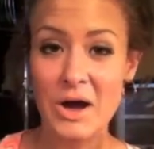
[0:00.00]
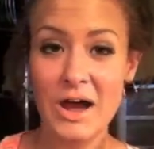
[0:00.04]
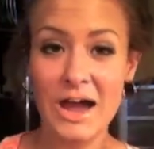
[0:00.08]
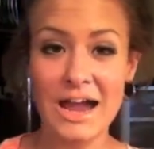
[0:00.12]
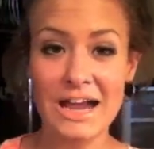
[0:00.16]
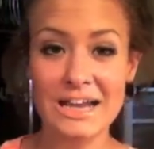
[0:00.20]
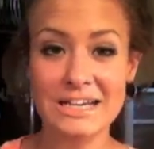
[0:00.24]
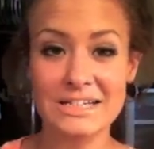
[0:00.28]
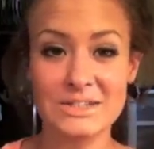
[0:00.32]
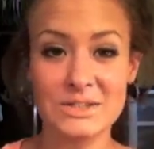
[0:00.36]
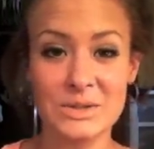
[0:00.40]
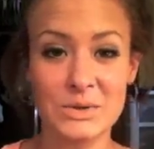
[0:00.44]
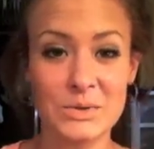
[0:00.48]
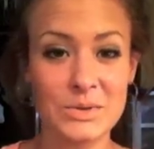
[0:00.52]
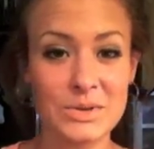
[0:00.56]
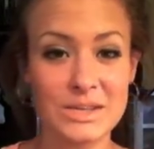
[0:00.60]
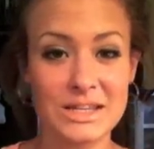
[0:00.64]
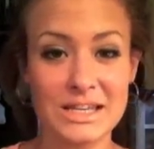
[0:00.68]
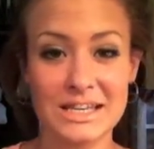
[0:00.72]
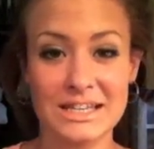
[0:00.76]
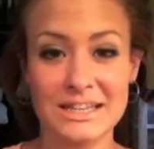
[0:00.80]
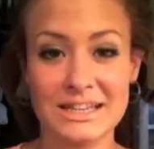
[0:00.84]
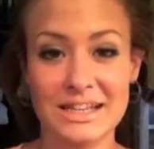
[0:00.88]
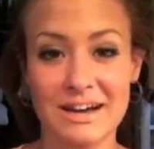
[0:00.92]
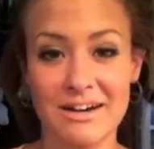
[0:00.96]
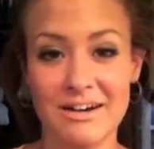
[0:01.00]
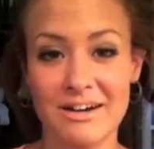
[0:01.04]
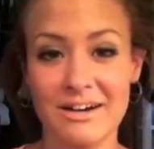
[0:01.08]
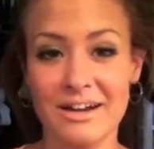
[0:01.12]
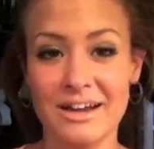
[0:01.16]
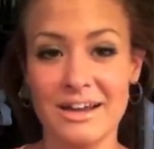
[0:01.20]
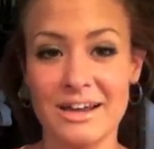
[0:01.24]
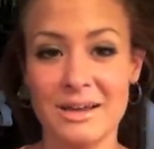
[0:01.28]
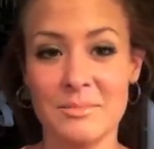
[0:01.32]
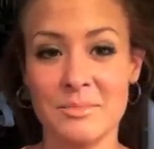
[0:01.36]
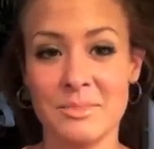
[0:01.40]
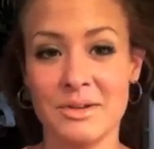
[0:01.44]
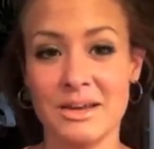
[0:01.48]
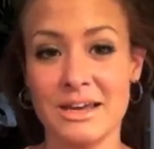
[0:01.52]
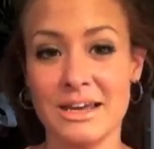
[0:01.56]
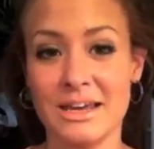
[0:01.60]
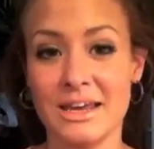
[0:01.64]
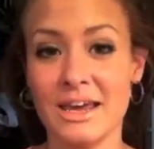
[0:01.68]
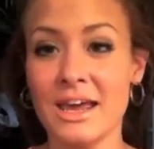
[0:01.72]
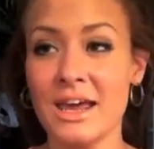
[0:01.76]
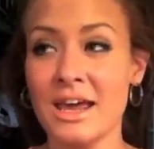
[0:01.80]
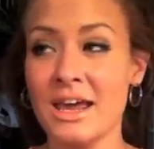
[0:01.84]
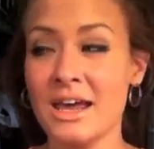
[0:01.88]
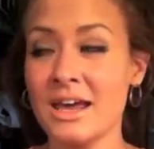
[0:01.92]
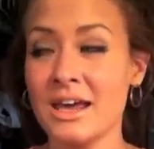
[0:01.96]
I don't think that I am, like,
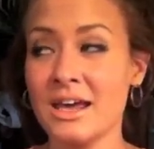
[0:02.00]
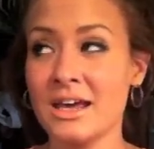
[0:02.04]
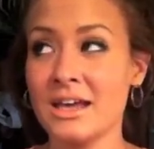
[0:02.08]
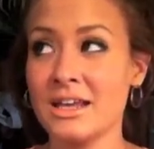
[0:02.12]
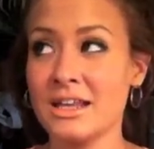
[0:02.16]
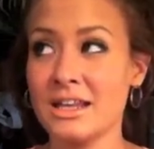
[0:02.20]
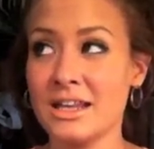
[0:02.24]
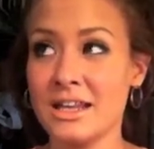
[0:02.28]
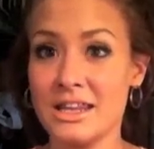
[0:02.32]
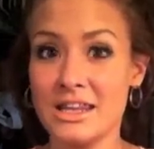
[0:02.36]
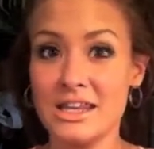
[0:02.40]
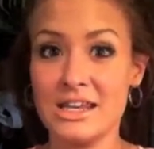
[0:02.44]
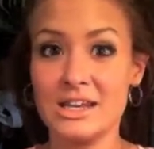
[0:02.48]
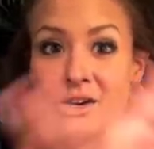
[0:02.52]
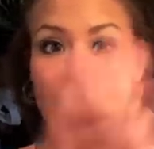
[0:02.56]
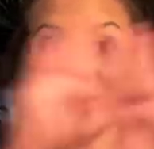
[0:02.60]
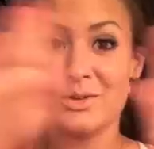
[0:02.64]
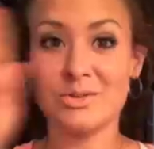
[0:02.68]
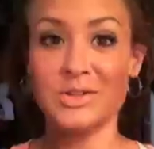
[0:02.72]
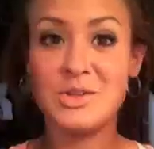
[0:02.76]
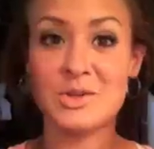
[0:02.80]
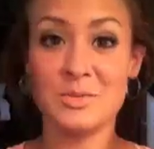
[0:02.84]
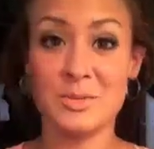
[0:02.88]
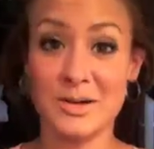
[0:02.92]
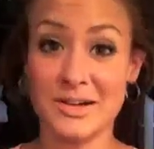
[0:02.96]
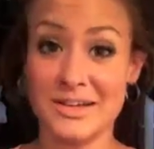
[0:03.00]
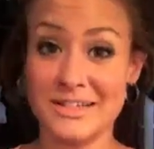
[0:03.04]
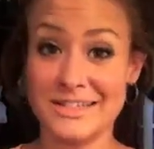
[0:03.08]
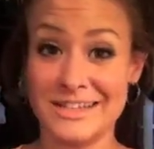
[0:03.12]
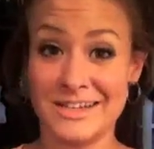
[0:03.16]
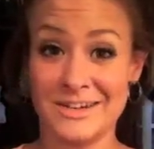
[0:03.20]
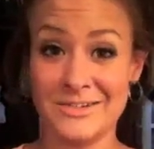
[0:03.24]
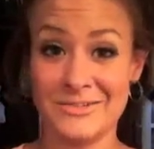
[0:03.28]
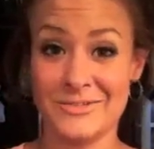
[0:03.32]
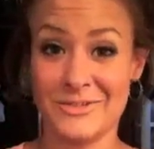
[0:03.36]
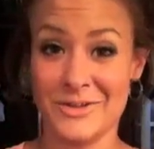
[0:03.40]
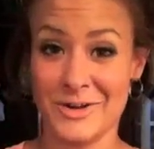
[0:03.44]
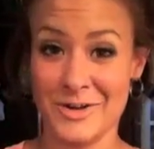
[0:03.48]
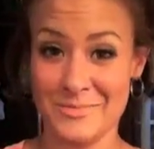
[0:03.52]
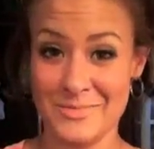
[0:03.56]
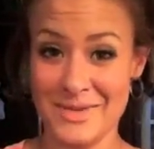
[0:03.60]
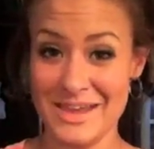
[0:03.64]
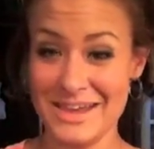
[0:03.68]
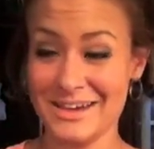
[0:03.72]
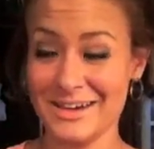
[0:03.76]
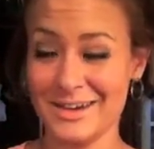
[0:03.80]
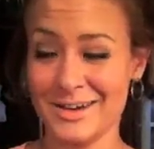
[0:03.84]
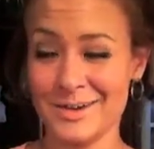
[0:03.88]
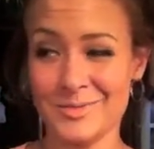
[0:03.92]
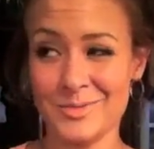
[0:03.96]
the go-to person for
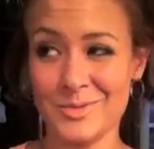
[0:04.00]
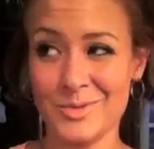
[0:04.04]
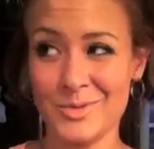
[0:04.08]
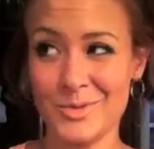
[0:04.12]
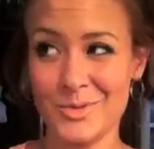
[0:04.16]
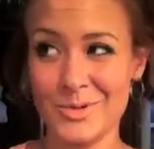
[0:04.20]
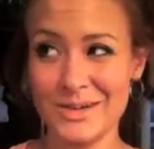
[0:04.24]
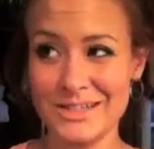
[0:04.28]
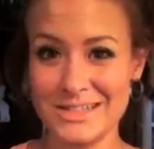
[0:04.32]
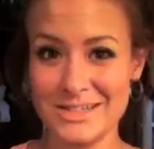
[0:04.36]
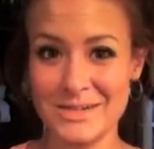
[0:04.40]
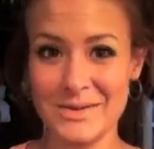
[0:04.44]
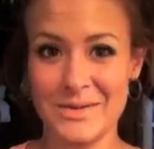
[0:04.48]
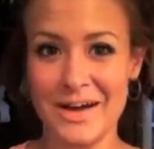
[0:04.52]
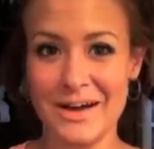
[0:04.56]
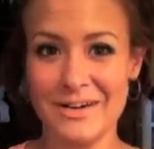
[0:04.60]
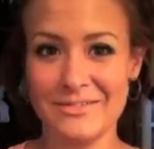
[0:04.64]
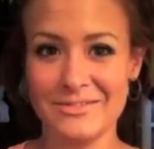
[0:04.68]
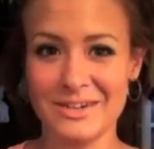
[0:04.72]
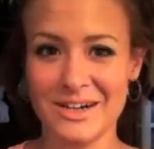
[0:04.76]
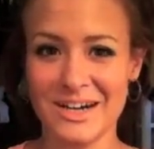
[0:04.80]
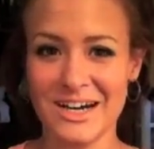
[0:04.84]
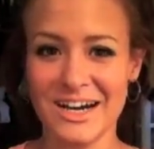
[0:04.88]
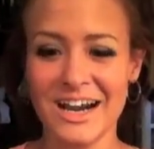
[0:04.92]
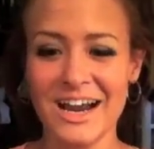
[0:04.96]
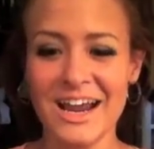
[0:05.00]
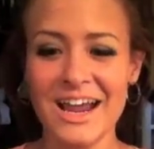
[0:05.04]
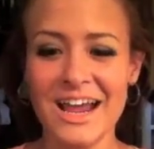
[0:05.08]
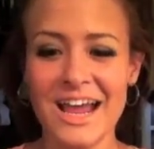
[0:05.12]
makeup whatsoever.